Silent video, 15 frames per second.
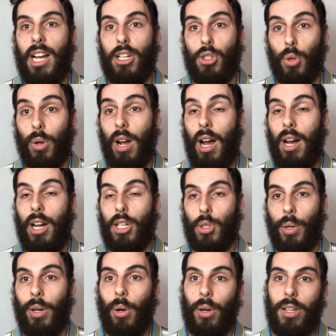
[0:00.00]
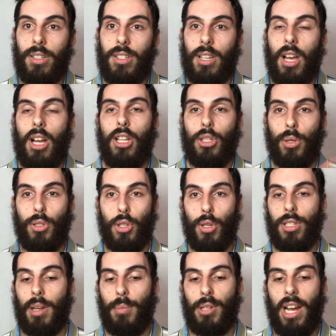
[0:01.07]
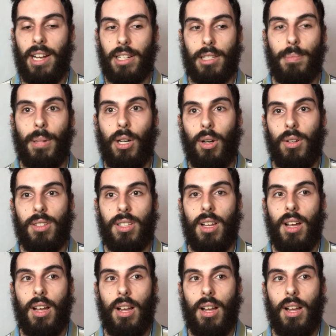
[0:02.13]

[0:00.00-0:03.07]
a joint honours, doing two subjects, because